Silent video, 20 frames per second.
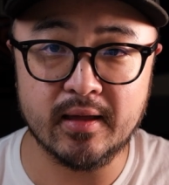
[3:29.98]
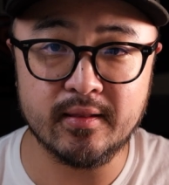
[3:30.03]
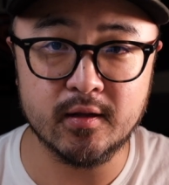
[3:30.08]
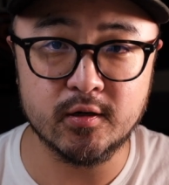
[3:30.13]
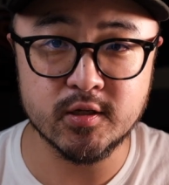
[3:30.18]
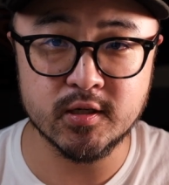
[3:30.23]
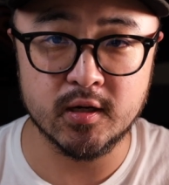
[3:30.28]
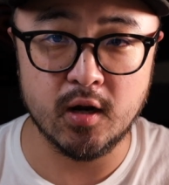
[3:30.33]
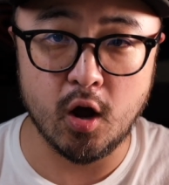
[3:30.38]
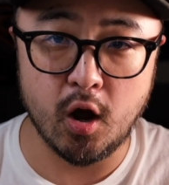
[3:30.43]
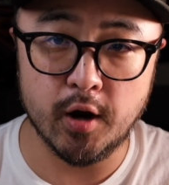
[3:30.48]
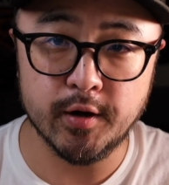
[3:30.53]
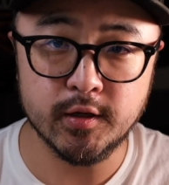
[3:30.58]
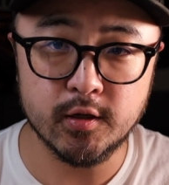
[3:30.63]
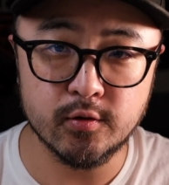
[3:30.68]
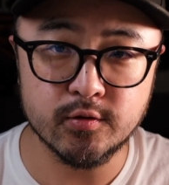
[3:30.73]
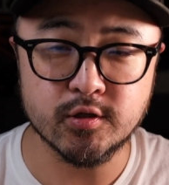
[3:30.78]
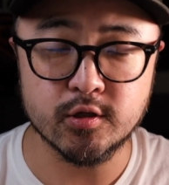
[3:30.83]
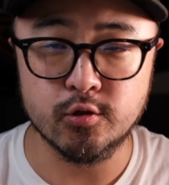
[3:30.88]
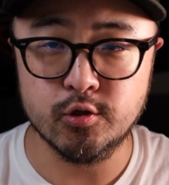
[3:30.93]
there's an audio
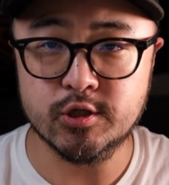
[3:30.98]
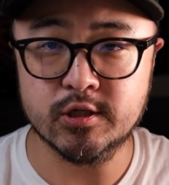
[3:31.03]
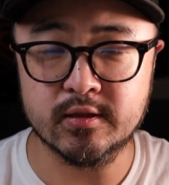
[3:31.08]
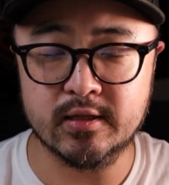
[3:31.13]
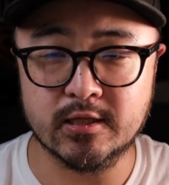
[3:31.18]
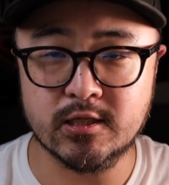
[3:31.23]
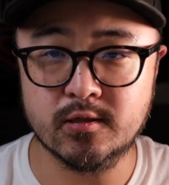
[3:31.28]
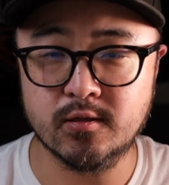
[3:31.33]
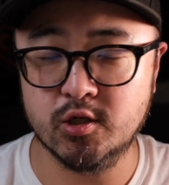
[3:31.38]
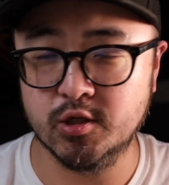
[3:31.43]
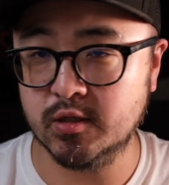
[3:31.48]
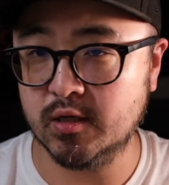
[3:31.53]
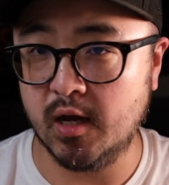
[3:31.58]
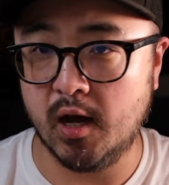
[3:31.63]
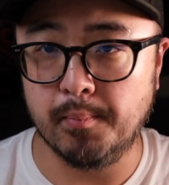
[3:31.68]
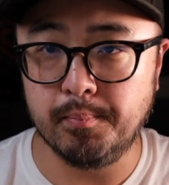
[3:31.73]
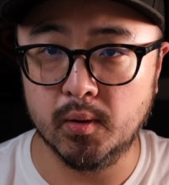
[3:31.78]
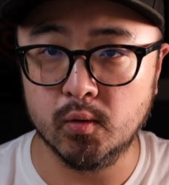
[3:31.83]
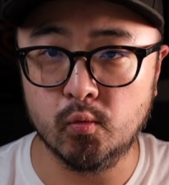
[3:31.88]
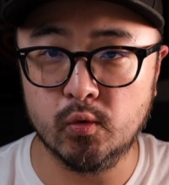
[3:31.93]
solution that's just
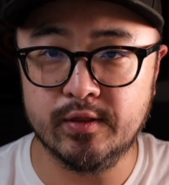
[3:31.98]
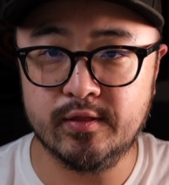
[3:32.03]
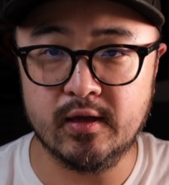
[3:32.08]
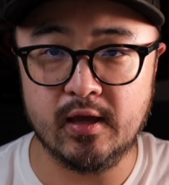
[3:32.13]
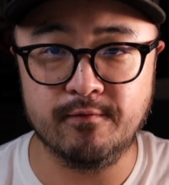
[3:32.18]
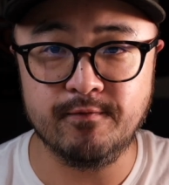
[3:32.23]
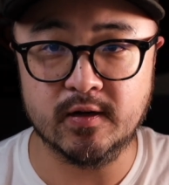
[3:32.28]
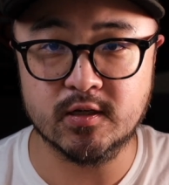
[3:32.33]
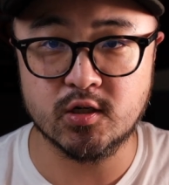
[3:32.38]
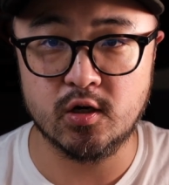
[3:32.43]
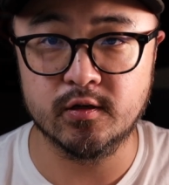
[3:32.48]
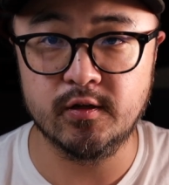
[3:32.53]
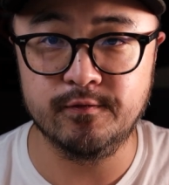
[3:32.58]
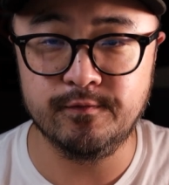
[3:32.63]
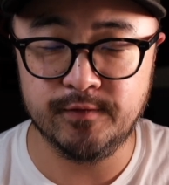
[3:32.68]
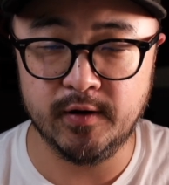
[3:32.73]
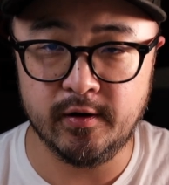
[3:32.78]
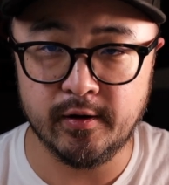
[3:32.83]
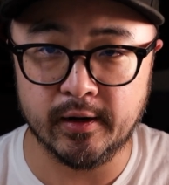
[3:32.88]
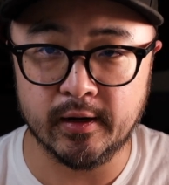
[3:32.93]
coupled with the FXRT
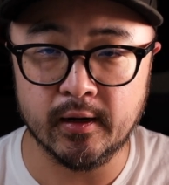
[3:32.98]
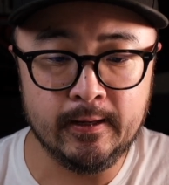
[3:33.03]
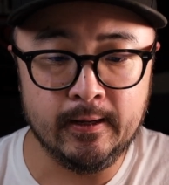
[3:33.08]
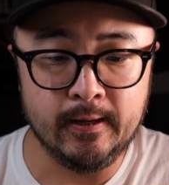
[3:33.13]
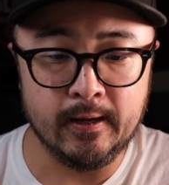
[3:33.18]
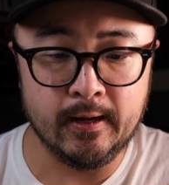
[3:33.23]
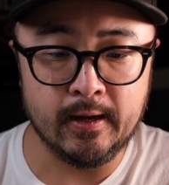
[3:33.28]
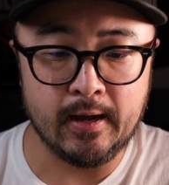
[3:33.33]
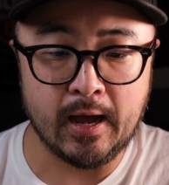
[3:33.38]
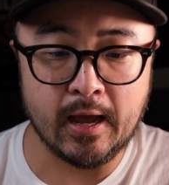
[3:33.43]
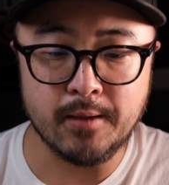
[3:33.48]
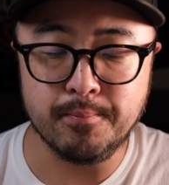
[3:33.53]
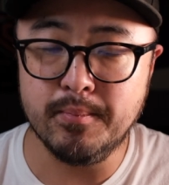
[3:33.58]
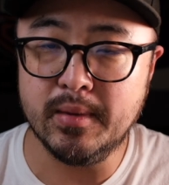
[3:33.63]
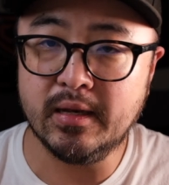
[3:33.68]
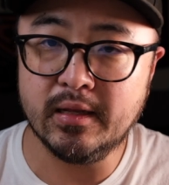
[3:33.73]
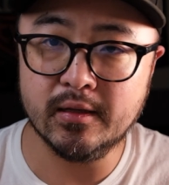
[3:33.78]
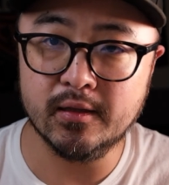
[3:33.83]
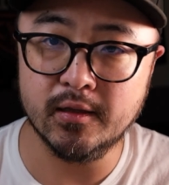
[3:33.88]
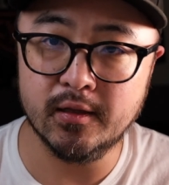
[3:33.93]
fairing. I
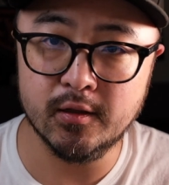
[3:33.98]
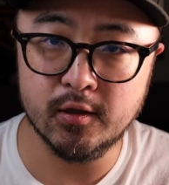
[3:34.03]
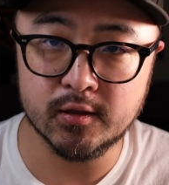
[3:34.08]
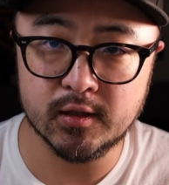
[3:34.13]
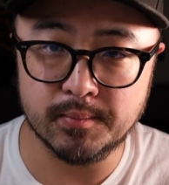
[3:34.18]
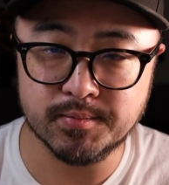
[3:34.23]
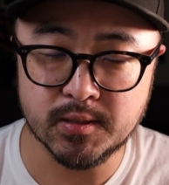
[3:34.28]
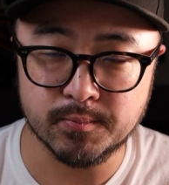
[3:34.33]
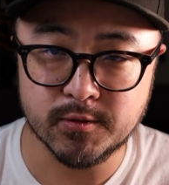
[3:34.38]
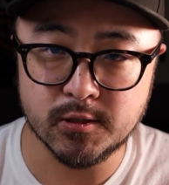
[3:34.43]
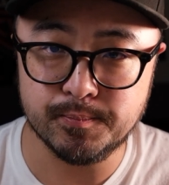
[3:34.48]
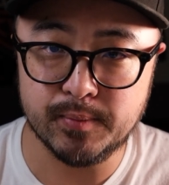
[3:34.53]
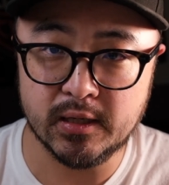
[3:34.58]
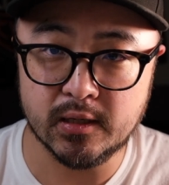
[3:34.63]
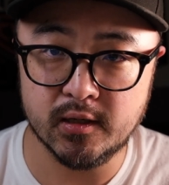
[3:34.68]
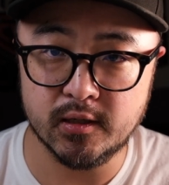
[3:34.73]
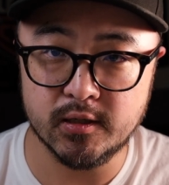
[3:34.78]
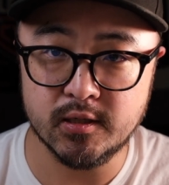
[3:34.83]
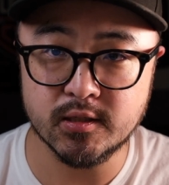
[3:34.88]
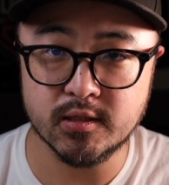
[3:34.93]
immediately looked up some
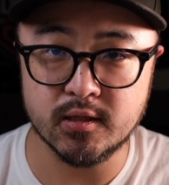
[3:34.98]
speakers